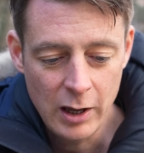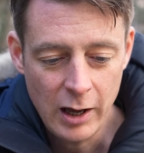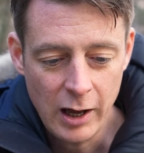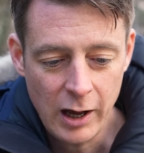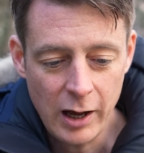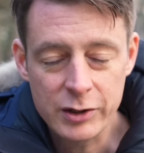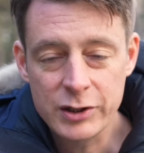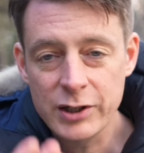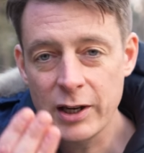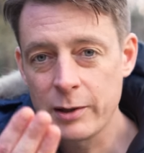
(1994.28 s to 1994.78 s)

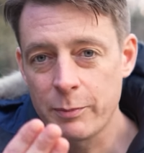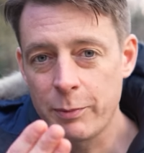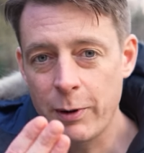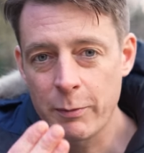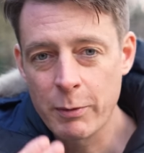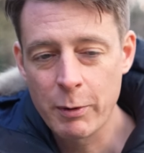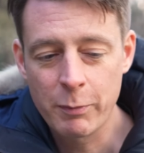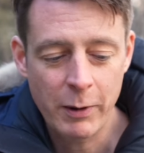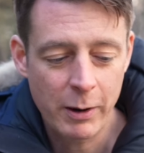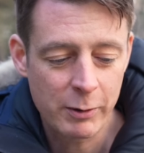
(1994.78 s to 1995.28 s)
outside the
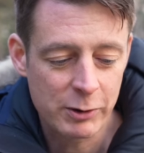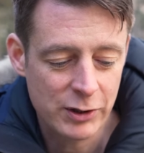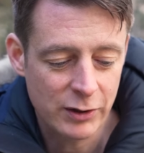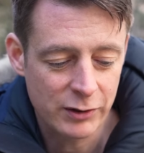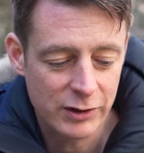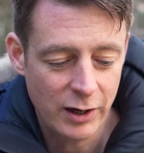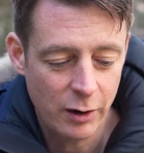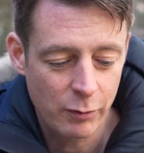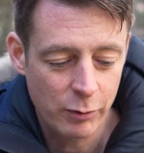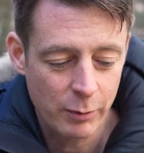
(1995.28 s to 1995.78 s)
Premier Palace
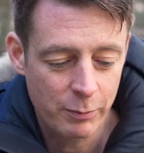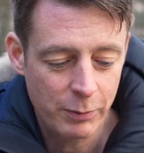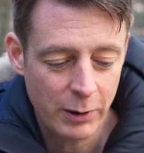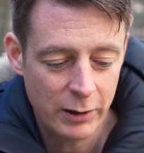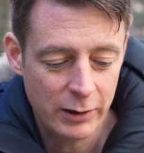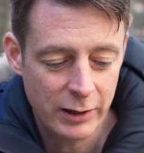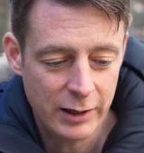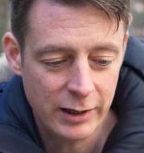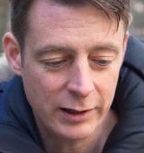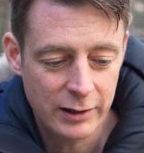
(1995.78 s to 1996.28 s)
Hotel, where
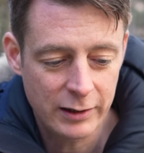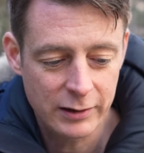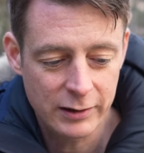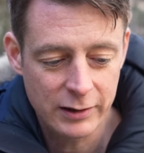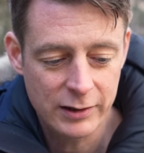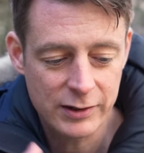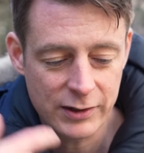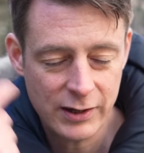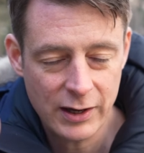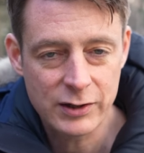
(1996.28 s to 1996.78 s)
apparently he
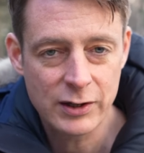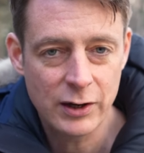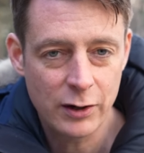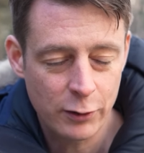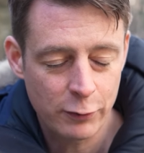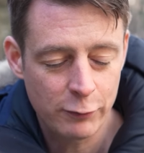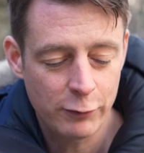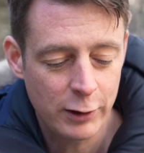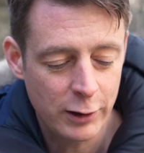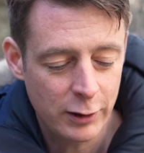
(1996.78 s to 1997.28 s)
says in
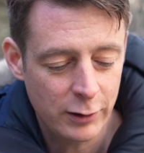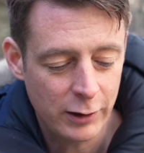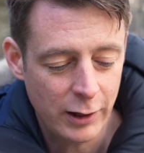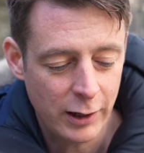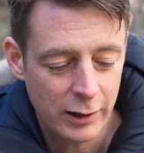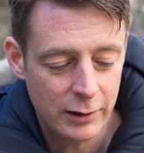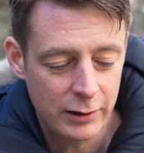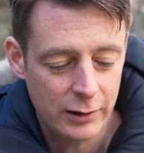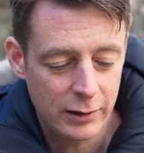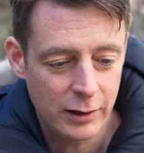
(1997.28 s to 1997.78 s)
our video
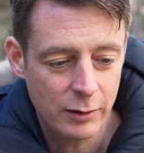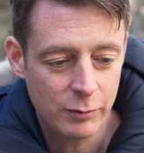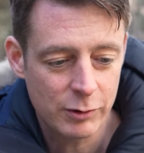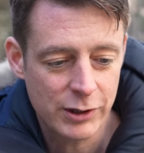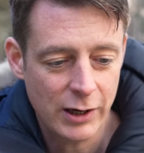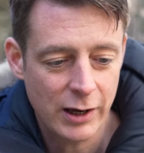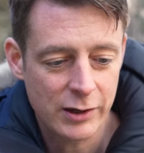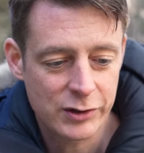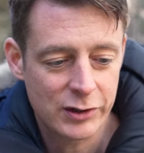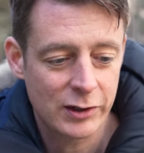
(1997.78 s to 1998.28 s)
that he was
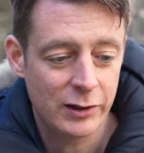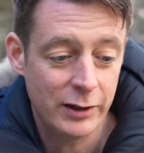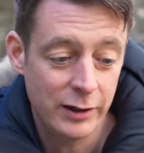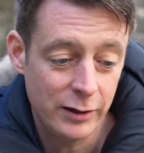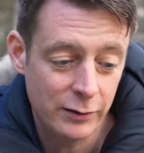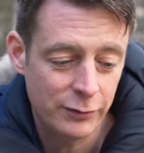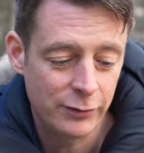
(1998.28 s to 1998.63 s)
asked to leave.